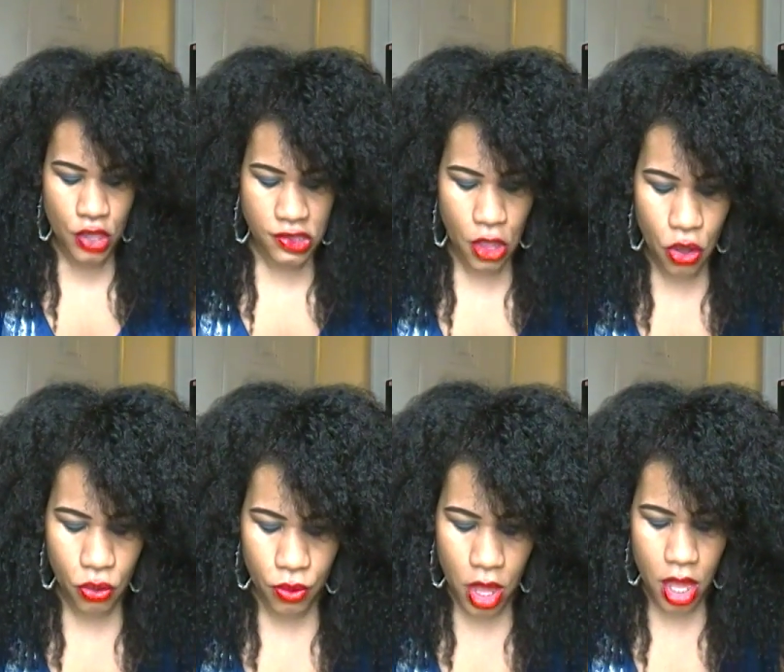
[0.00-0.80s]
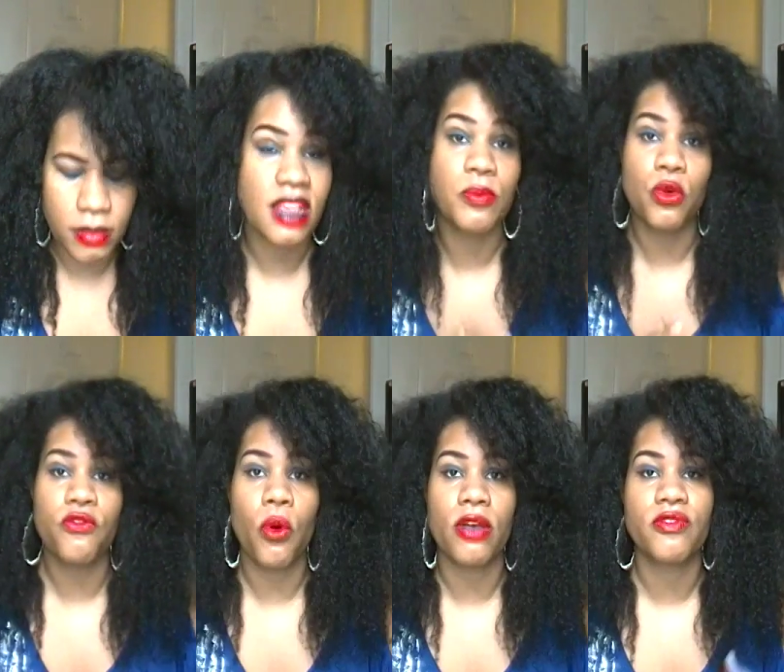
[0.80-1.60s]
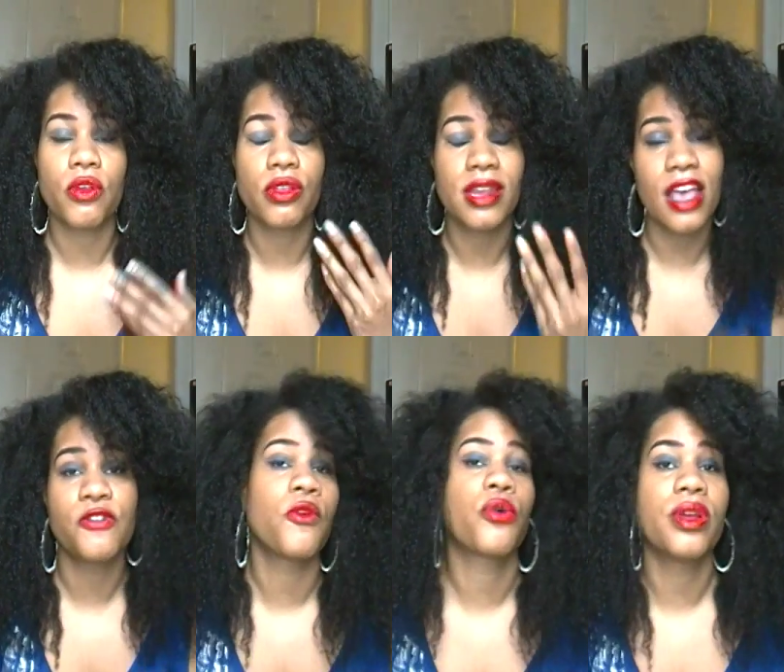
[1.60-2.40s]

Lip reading: so let's move on. So the next 4